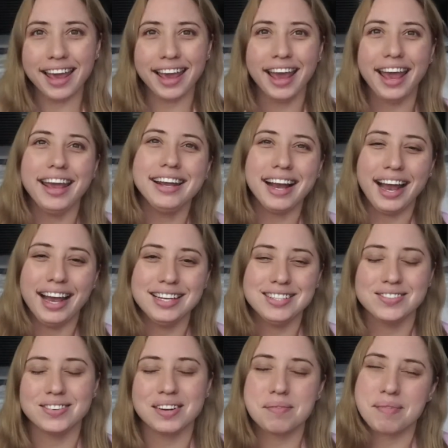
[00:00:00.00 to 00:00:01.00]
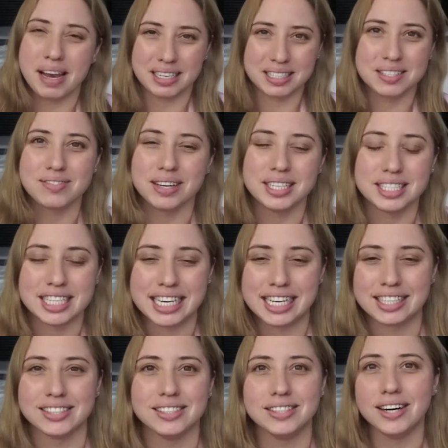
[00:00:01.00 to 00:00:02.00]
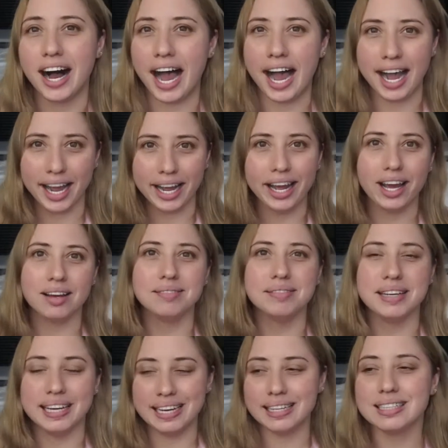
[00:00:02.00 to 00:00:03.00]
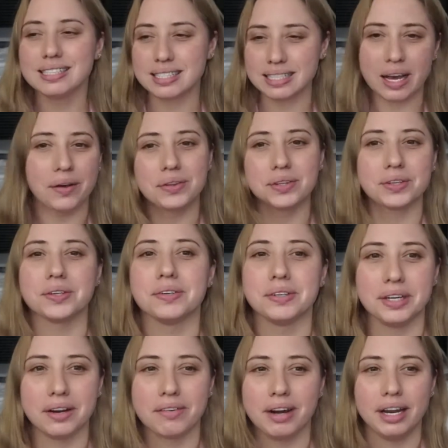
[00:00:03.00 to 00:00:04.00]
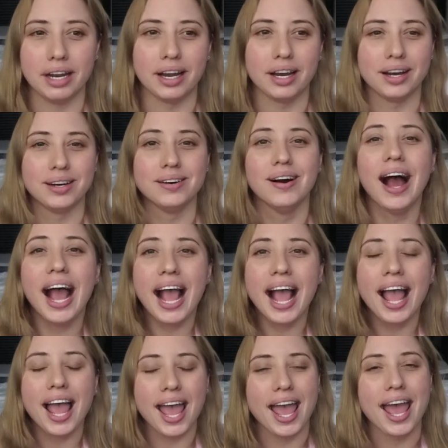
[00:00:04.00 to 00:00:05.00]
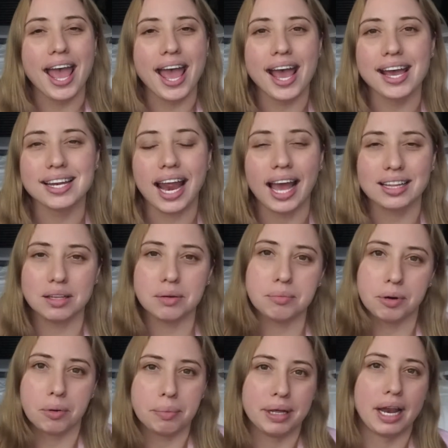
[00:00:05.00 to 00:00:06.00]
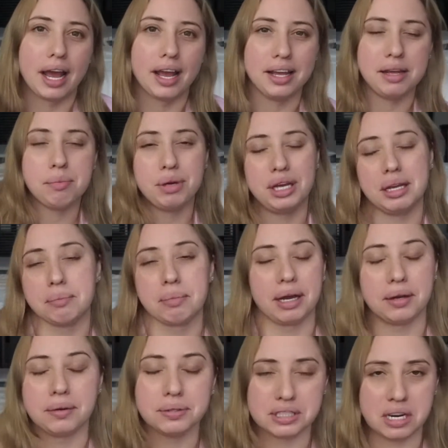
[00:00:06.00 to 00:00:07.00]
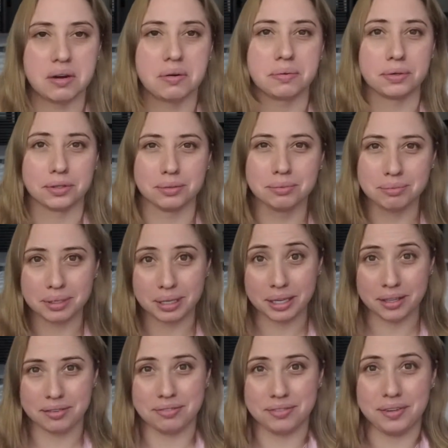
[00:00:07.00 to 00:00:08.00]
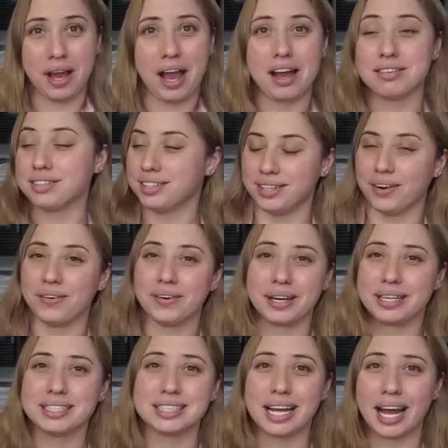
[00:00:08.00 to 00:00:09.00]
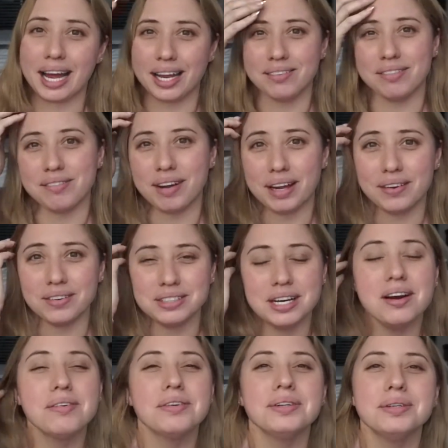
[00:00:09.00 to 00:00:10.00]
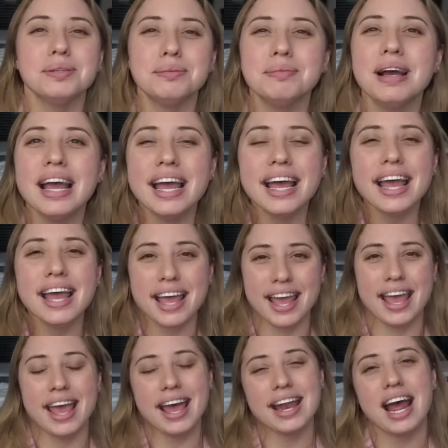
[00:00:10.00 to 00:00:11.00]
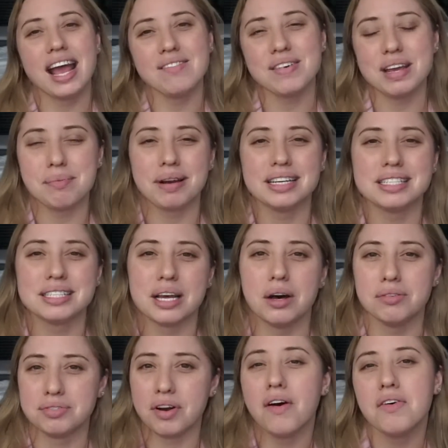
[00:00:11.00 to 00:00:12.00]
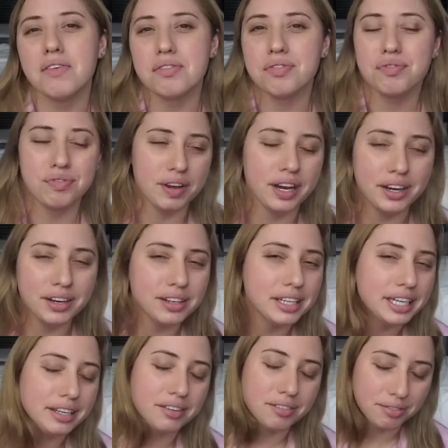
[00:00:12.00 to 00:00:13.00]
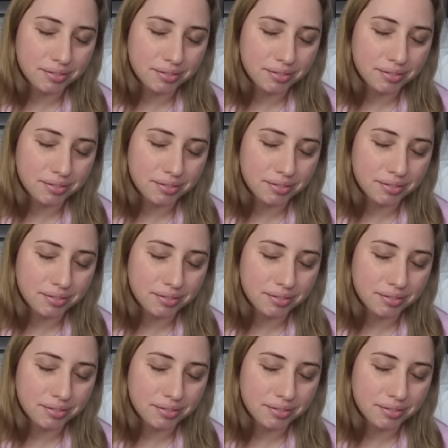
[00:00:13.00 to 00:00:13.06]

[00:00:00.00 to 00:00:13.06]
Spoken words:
Hey guys, welcome back to my channel. I am in South Korea right now, and at the moment I am in my hotel room. If you haven't noticed, I am in my hotel room and I made myself very